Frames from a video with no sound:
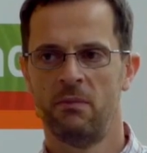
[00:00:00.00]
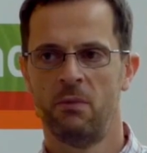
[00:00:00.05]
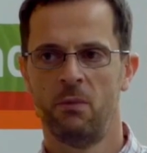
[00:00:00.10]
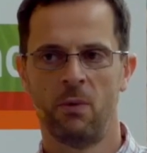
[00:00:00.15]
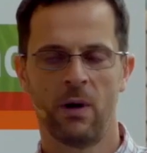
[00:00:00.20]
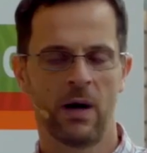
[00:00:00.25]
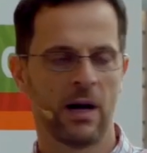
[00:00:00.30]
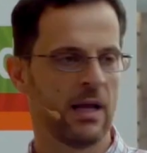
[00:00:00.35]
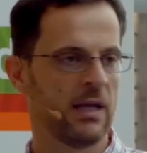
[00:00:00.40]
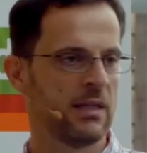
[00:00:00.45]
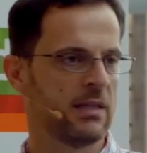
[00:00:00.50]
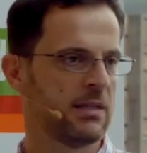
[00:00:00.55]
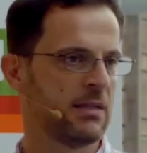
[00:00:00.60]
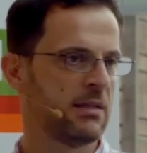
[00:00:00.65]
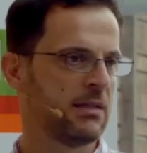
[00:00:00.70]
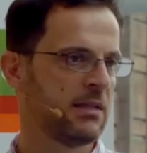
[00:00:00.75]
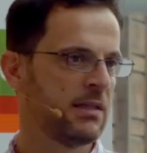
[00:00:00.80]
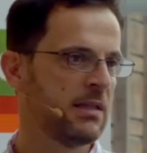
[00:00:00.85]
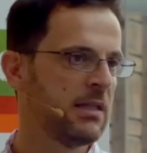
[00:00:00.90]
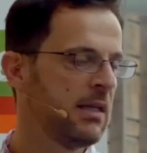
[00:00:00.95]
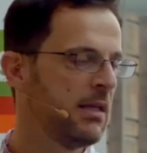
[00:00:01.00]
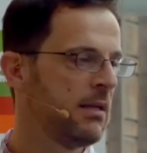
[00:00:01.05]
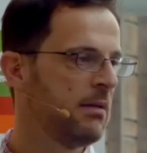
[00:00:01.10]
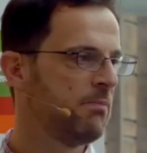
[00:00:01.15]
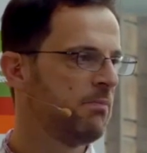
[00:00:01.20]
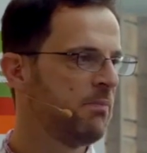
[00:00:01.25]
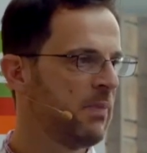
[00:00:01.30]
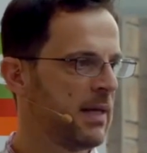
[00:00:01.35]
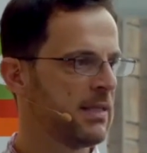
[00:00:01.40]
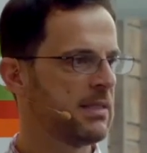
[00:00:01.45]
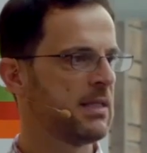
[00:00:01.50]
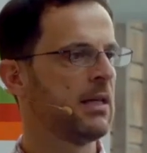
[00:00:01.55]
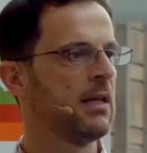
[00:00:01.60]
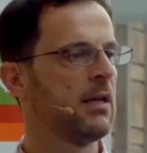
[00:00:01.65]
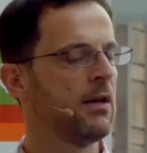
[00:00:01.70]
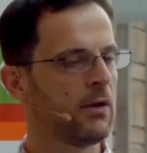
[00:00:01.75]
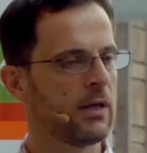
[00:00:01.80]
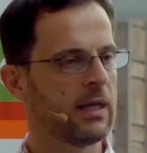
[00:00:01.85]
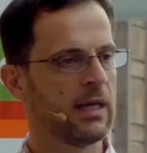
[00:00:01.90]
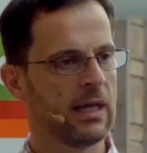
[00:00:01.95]
what I see
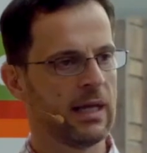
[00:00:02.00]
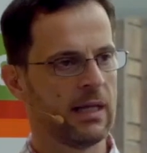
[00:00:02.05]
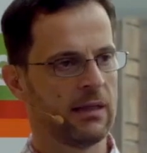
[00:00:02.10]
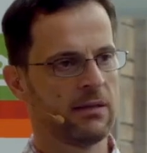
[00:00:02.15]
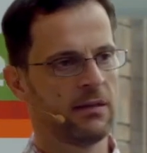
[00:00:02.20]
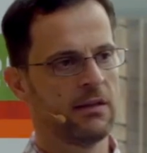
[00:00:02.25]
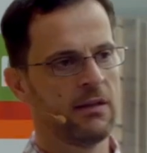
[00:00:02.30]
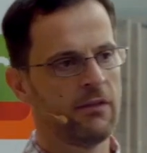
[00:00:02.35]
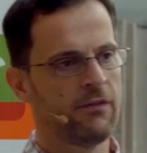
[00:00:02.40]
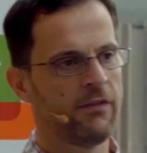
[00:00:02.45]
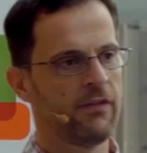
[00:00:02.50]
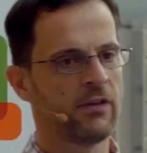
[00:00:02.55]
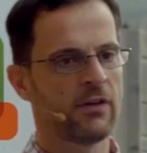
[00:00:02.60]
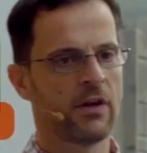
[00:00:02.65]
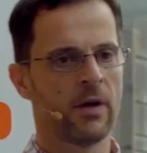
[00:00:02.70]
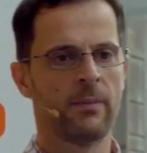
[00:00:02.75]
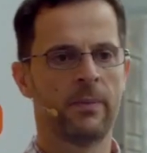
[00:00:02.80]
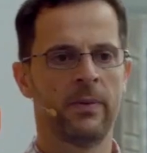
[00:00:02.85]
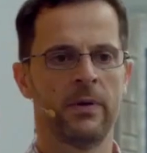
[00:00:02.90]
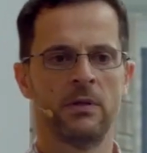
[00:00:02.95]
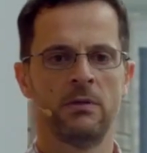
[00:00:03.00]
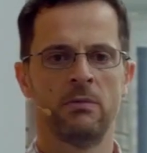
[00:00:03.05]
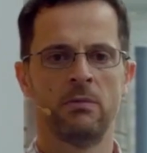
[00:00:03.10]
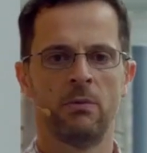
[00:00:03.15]
basically looking at different companies